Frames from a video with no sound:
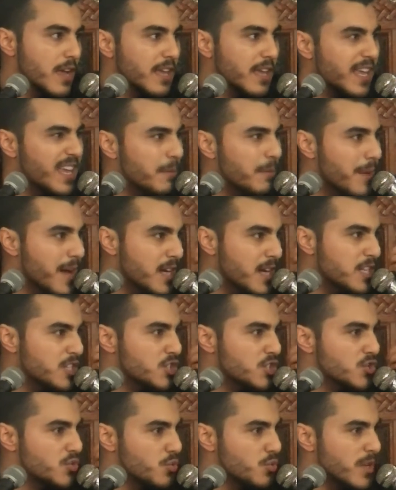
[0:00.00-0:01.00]
Iman
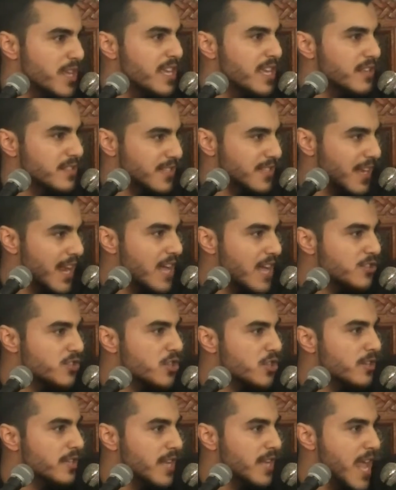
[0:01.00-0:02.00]
is sweet.
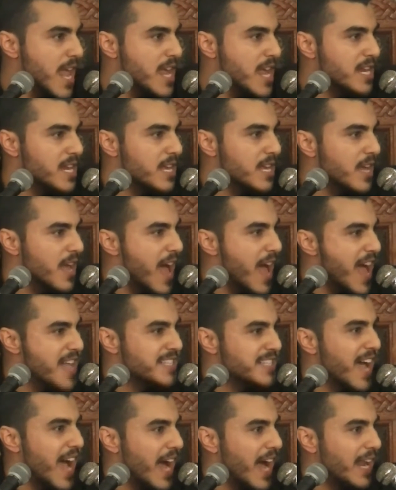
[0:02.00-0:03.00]
Salatul Layl
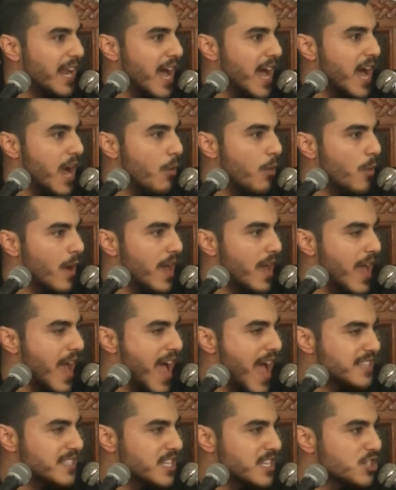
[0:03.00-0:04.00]
has a halawa, it
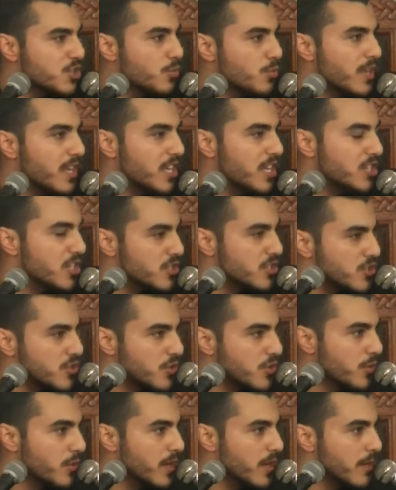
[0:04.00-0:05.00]
has a sweetness
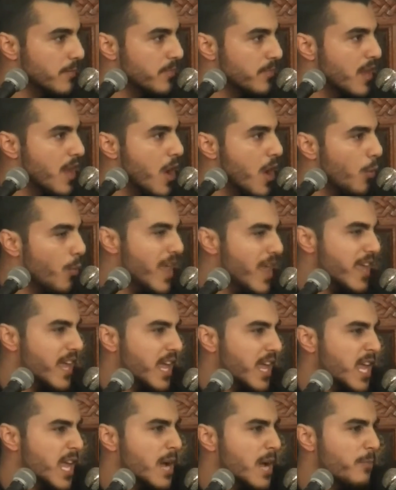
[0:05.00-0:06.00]
to it.
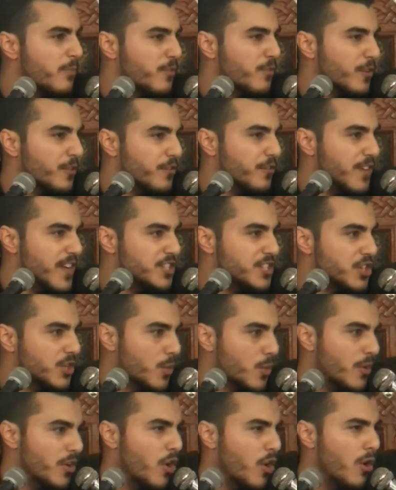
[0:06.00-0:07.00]
Waking up for
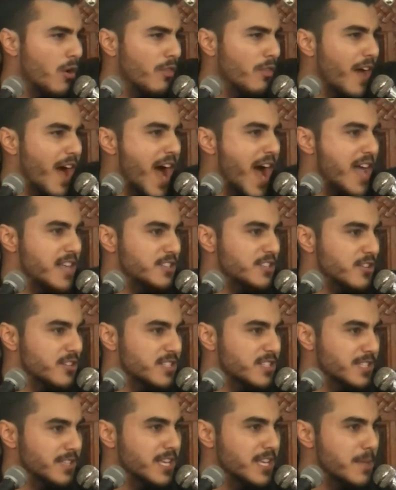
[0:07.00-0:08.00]
Fajr when all the eyes are
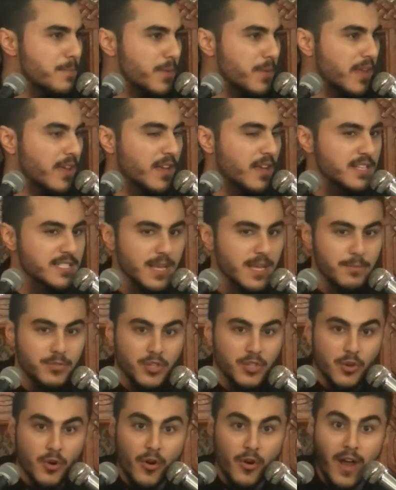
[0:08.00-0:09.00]
sleeping
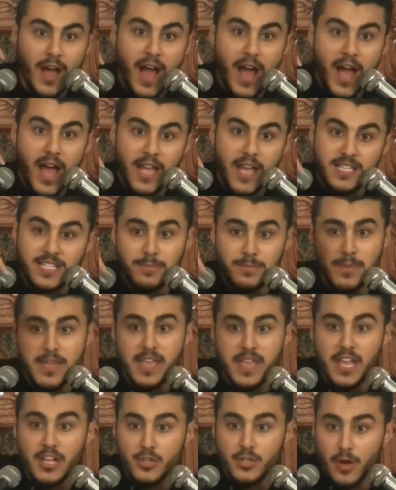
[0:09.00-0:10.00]
except your eyes
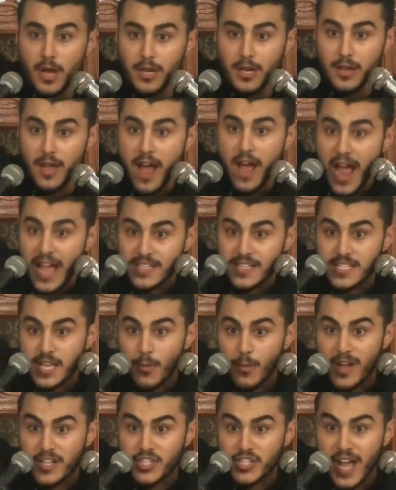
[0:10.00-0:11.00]
speaking to Allah Azza
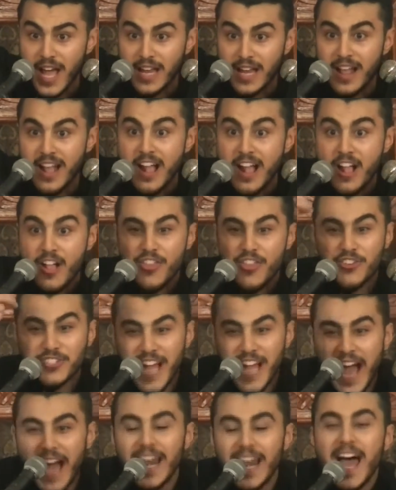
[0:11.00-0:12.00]
wa Jal, there's
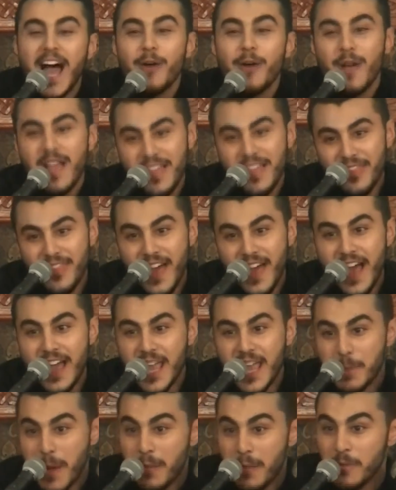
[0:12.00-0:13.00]
a halawa in
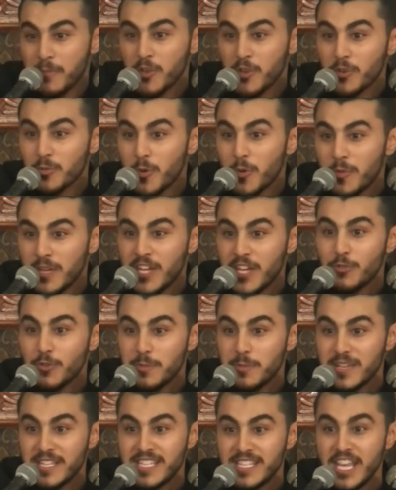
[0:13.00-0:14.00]
that. Imam Amir al-Mu'mineen
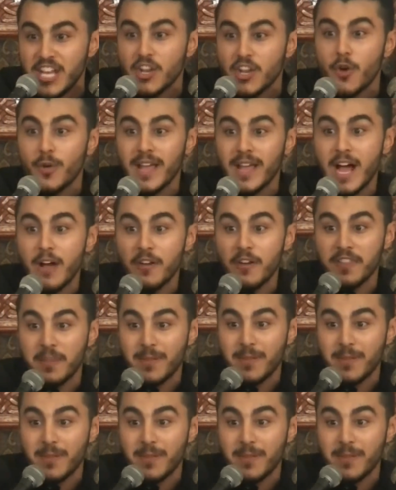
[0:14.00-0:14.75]
would be seen going out in the